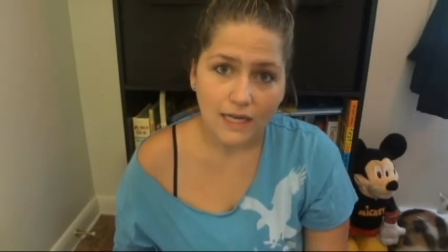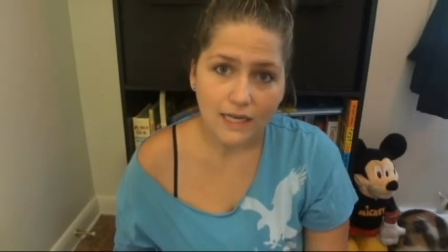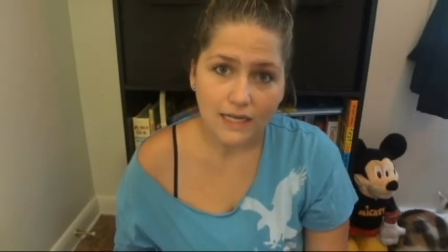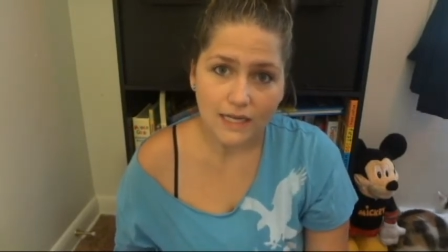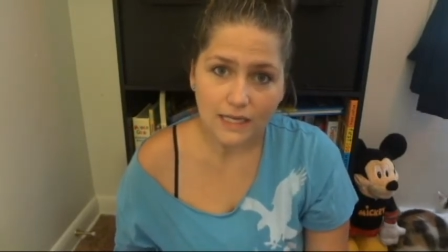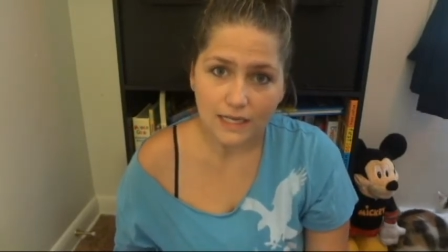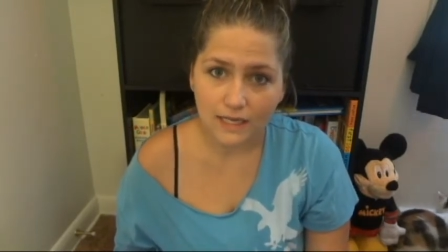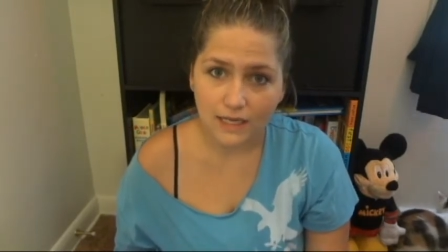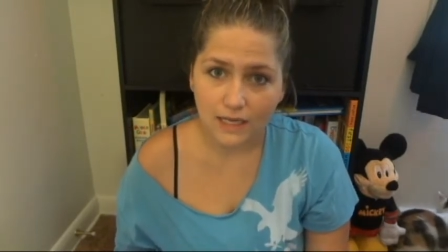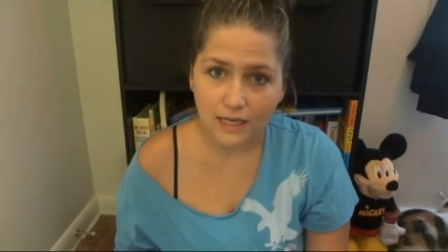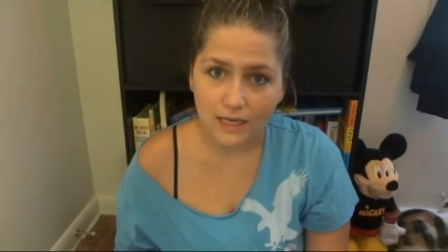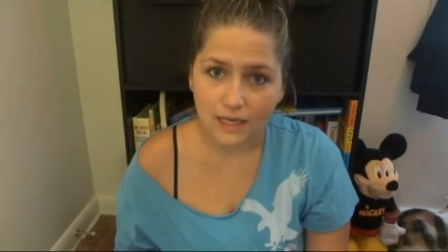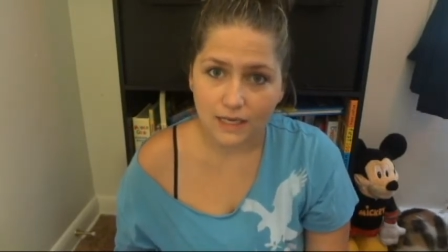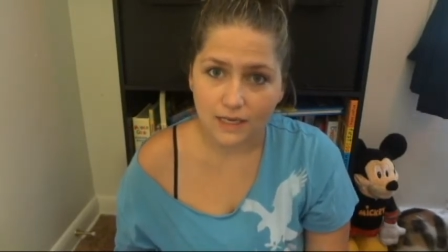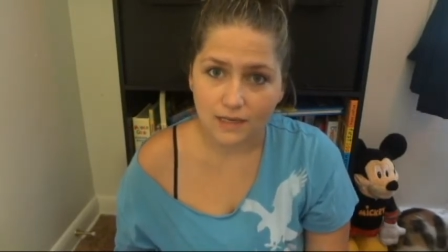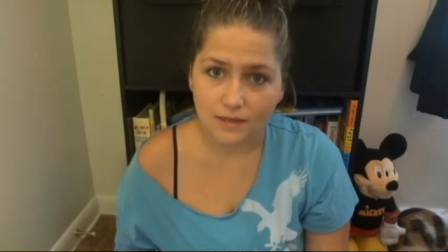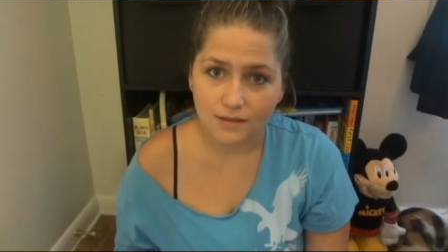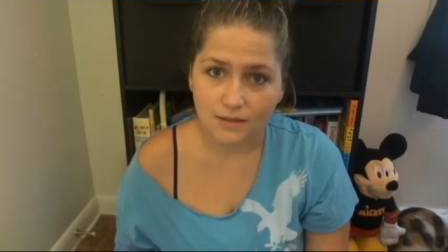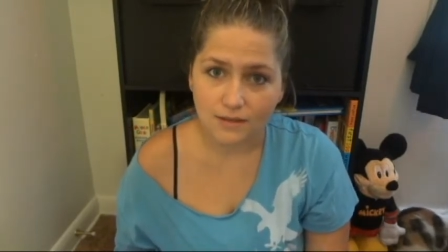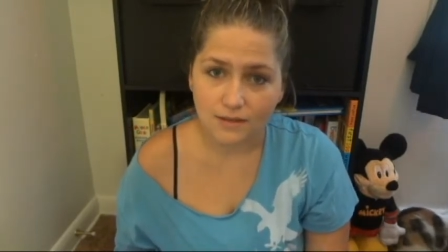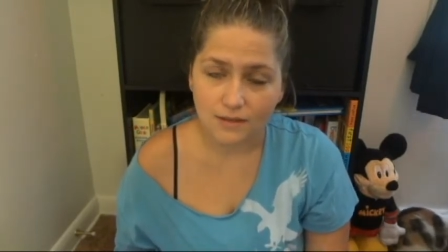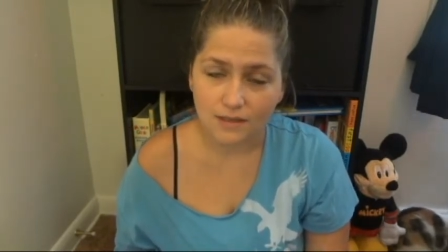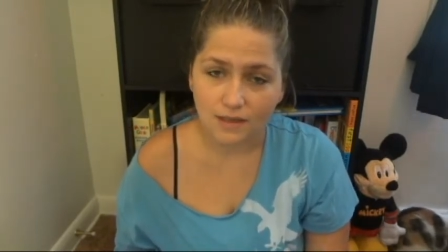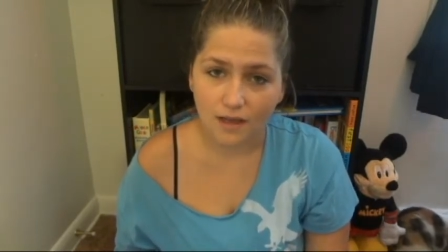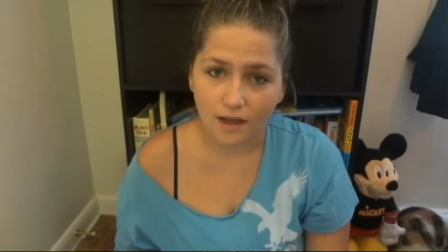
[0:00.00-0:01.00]

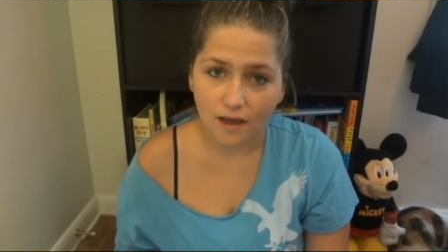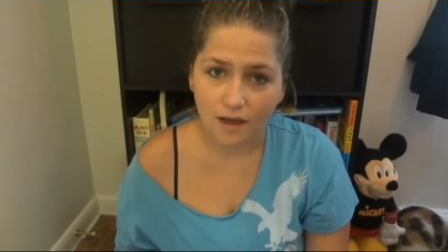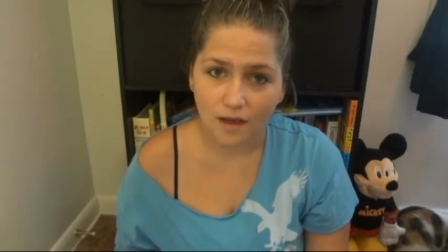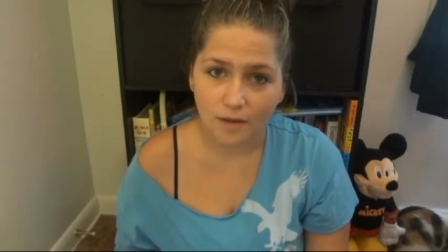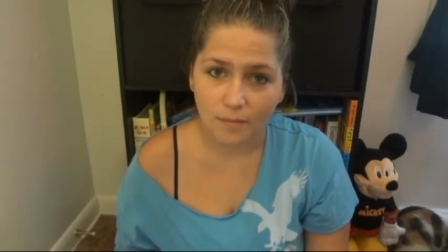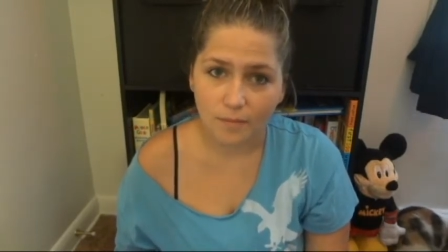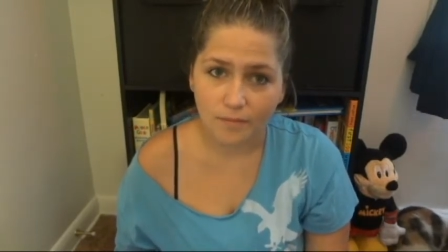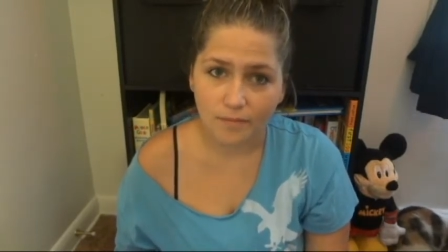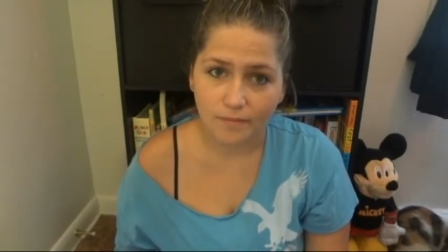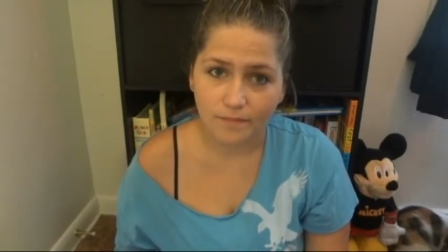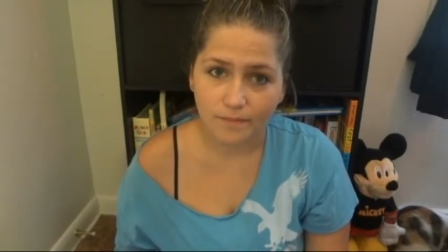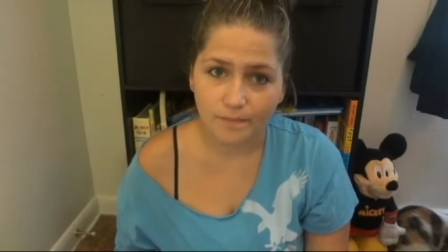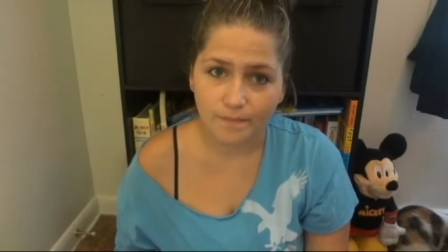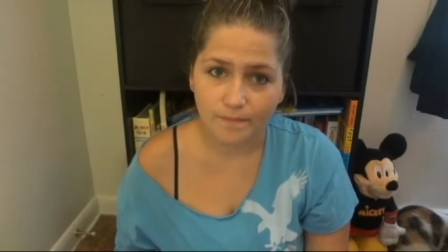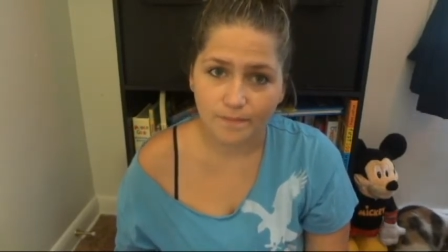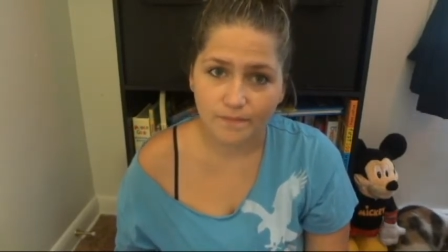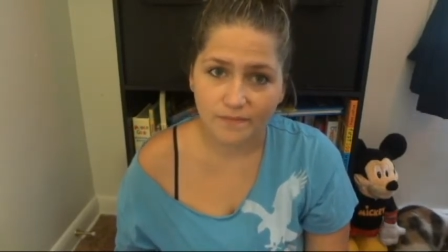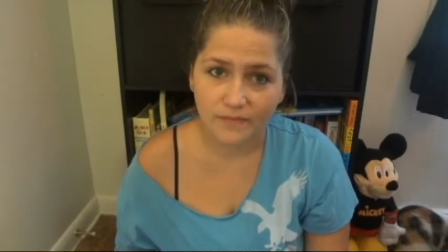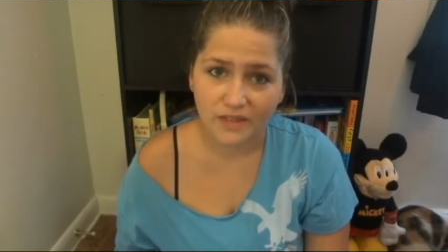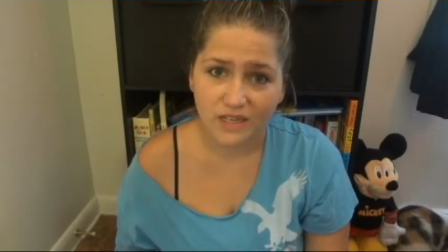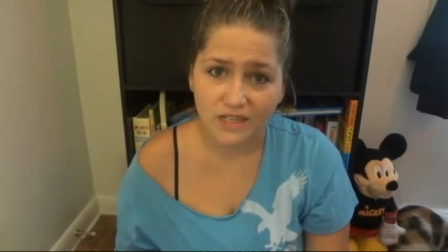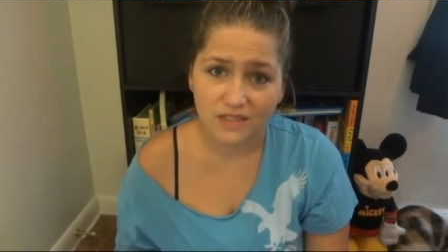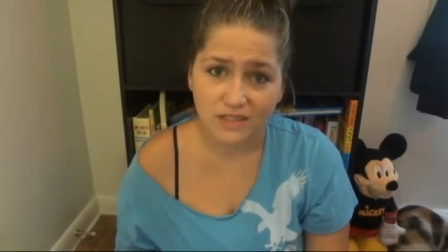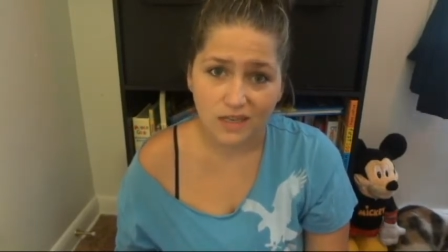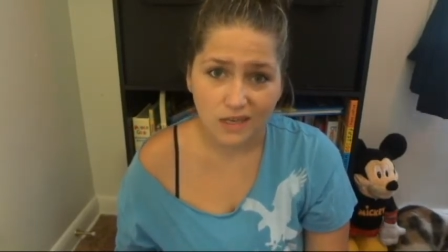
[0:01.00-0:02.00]
and
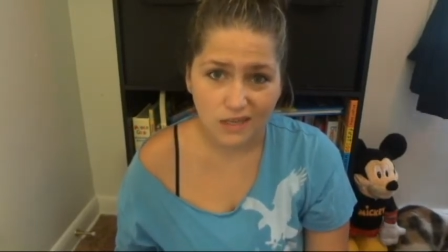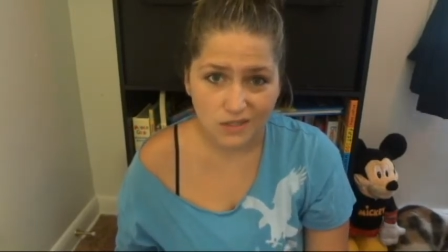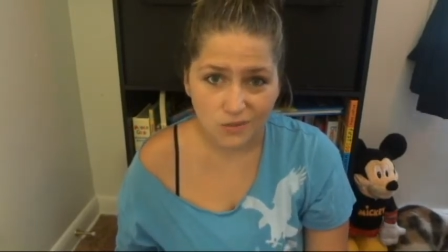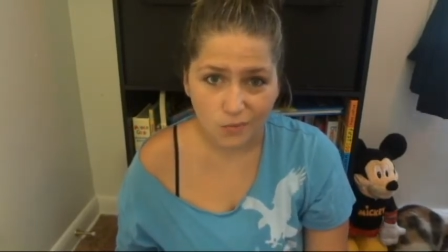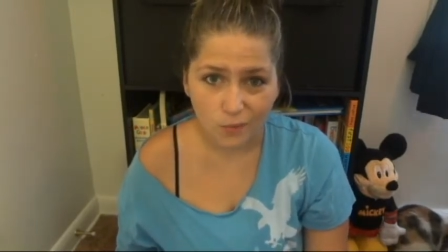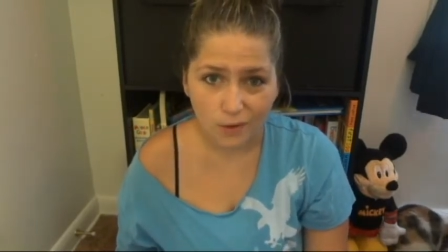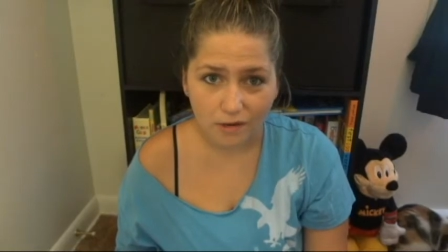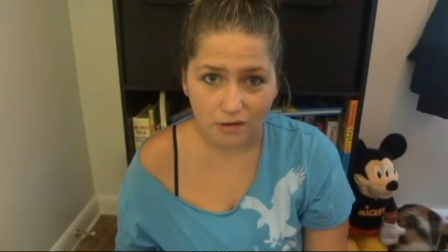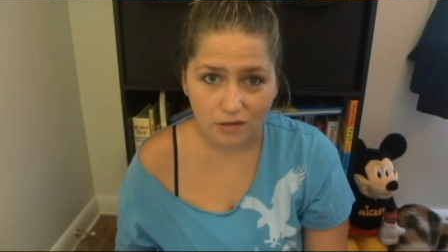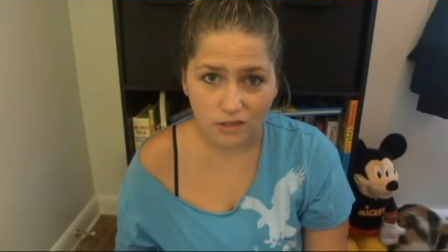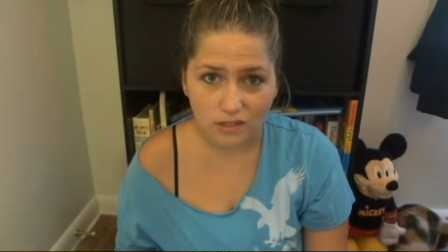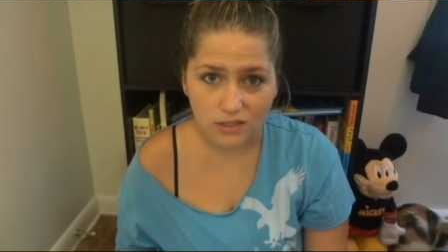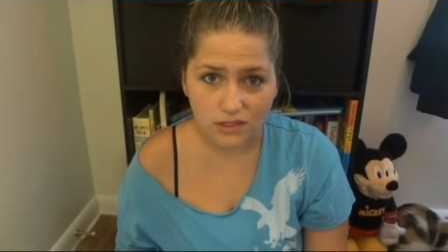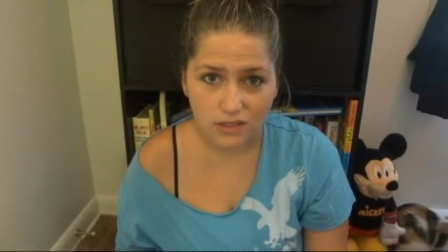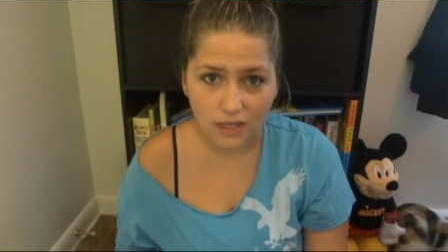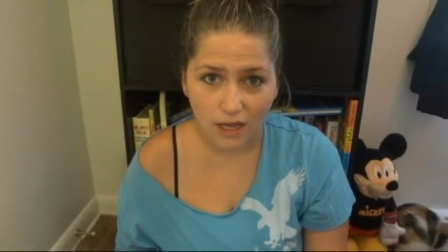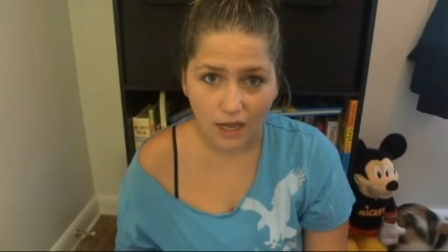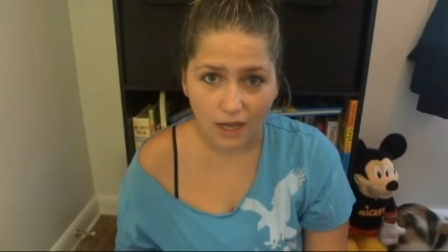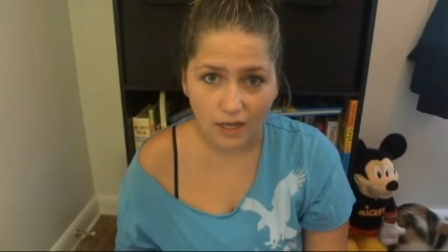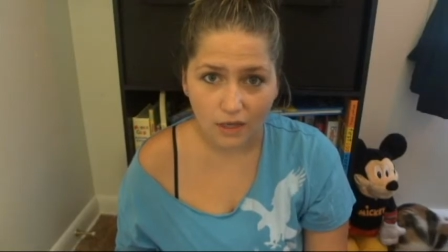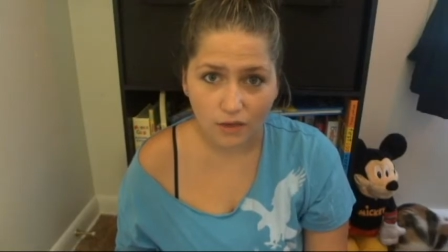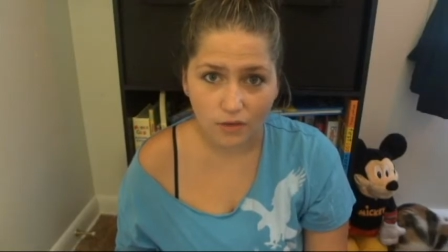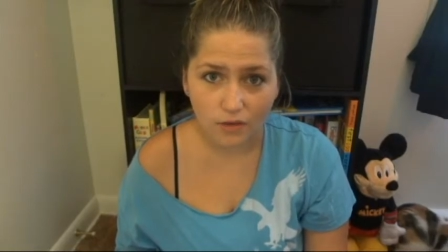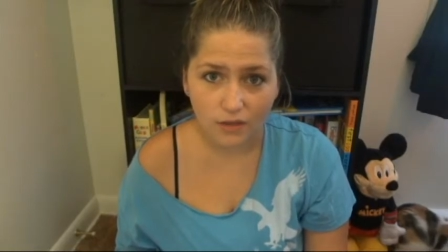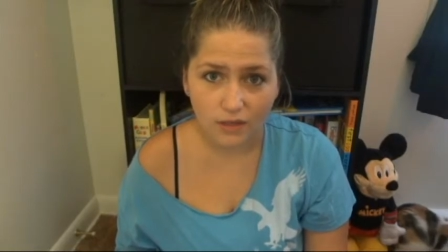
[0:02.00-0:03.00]
it takes a while to
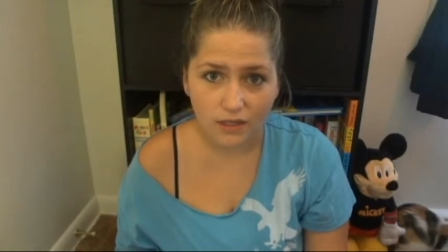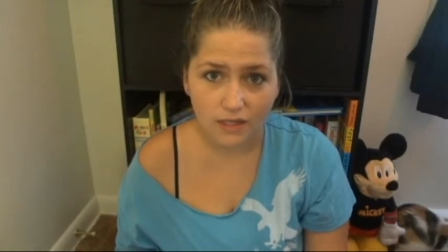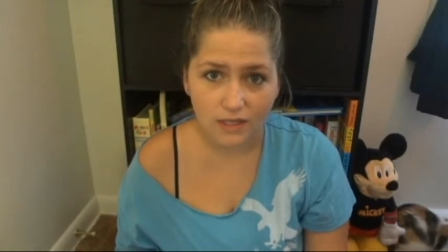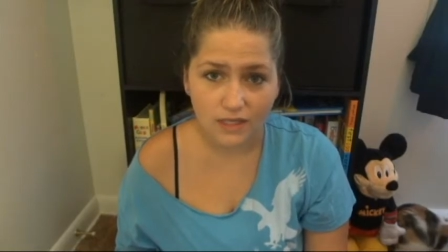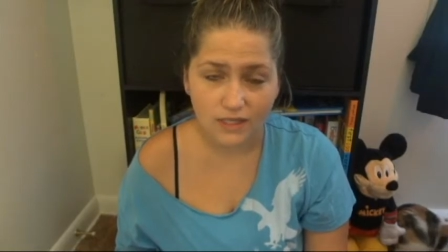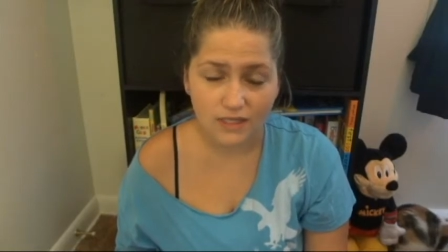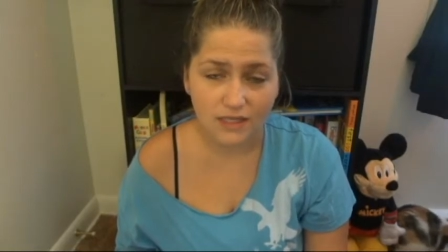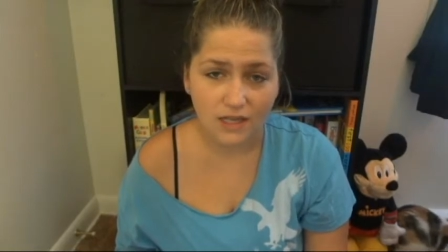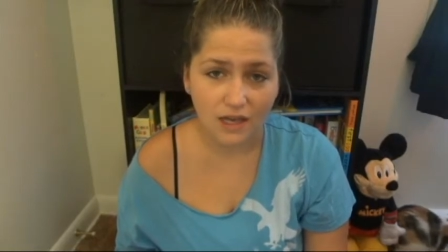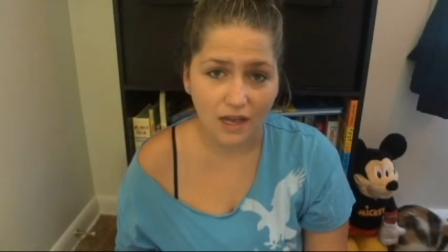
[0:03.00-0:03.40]
style it.